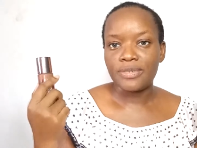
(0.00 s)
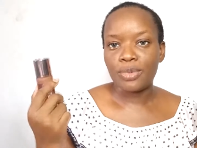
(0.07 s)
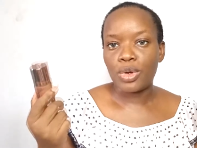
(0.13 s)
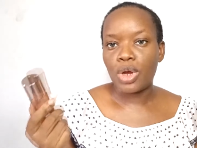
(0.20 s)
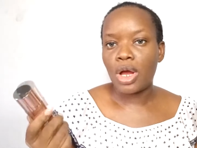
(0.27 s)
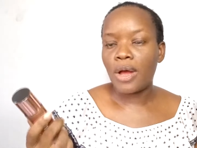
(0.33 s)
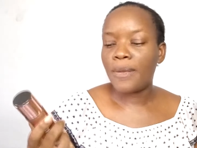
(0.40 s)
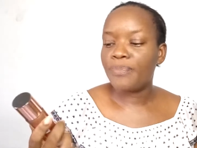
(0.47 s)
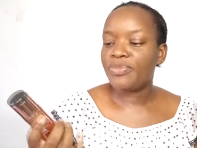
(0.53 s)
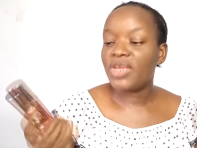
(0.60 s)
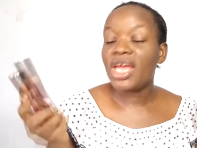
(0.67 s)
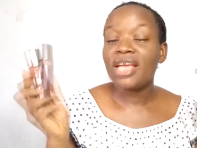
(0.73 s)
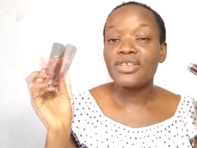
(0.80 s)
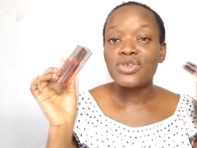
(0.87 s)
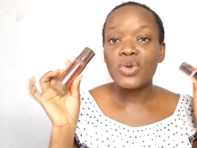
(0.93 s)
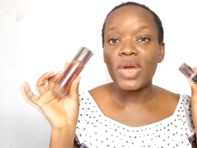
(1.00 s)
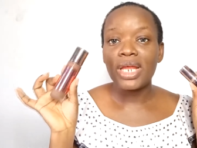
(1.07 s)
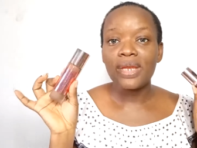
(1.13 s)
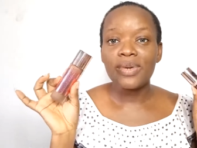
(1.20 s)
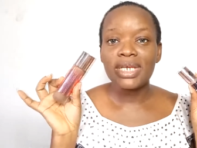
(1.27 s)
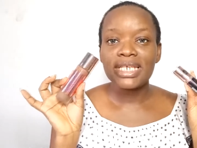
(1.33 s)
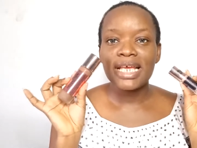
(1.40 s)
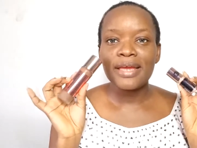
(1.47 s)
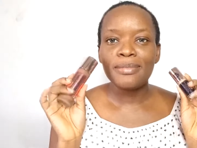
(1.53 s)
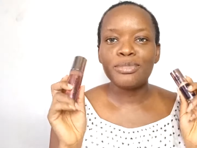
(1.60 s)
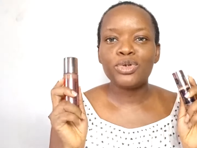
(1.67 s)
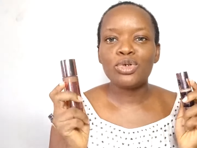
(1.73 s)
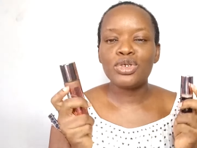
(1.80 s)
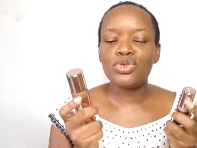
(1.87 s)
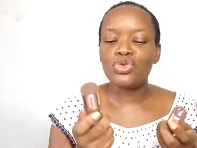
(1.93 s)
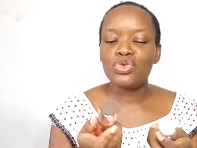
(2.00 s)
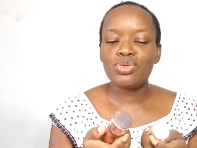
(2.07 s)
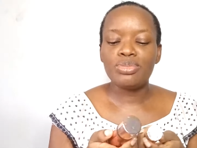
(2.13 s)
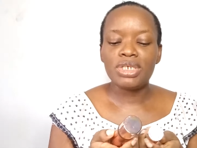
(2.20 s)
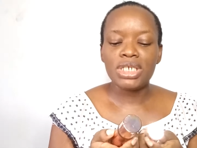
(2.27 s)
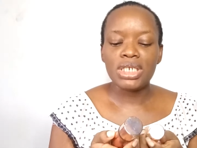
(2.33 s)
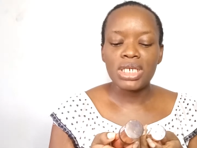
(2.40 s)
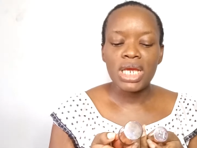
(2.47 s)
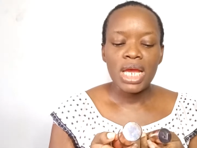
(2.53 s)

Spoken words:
But yeah, so anyways, I am going to be